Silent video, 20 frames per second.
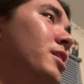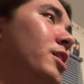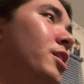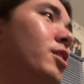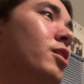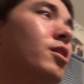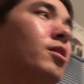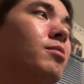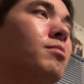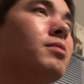
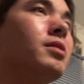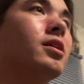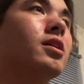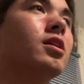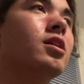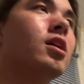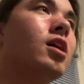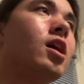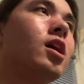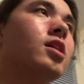Europe in
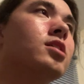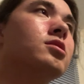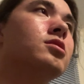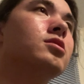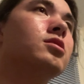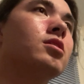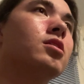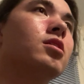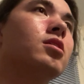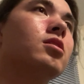
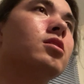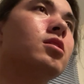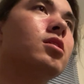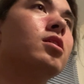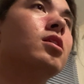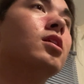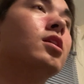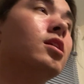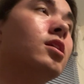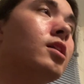concert
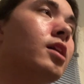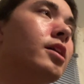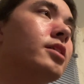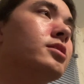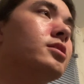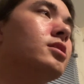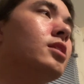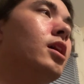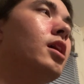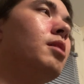that
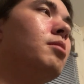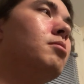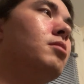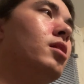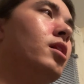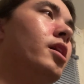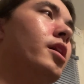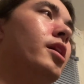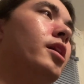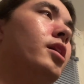same
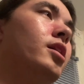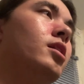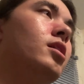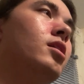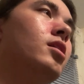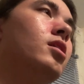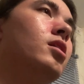night,